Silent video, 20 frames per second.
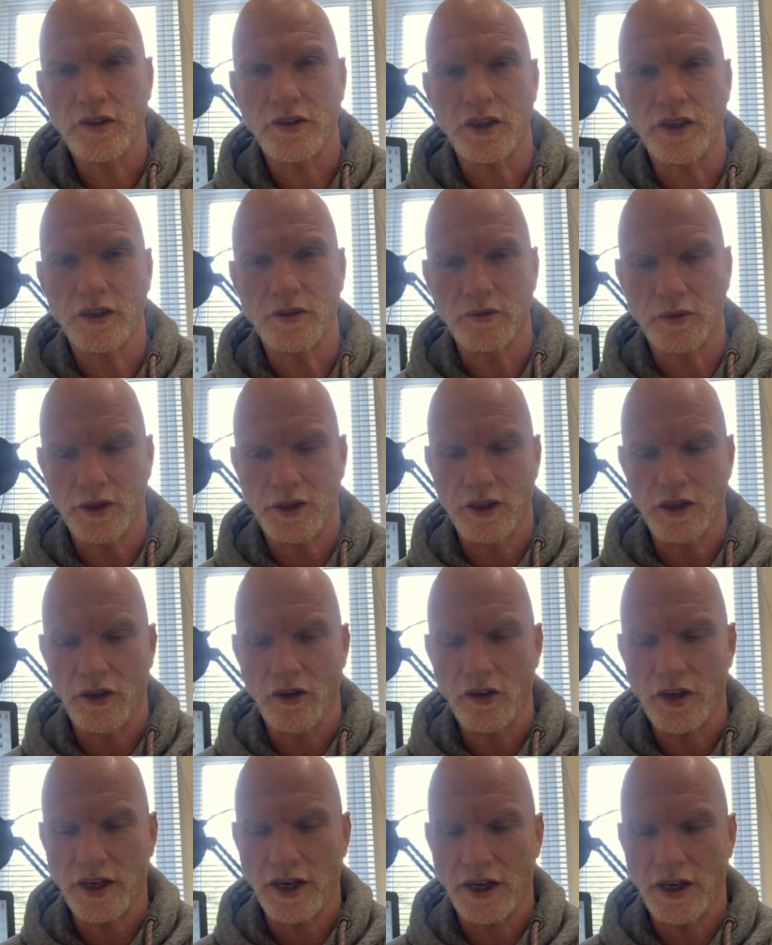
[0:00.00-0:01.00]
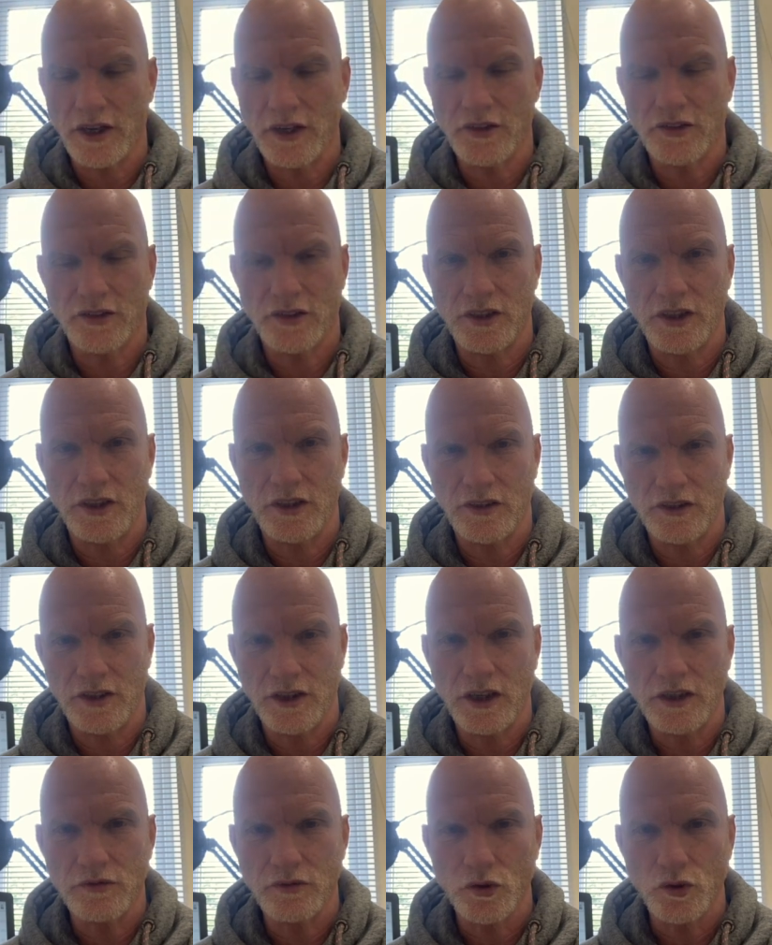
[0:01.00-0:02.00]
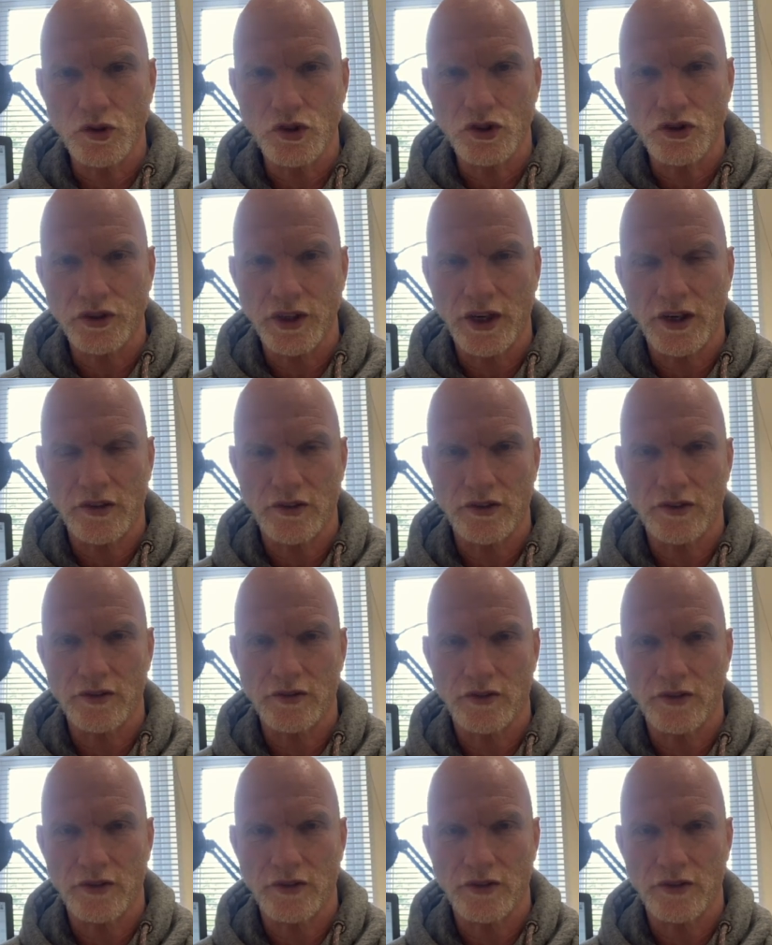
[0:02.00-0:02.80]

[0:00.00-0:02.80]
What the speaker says: thing that we can look at is the overall strength of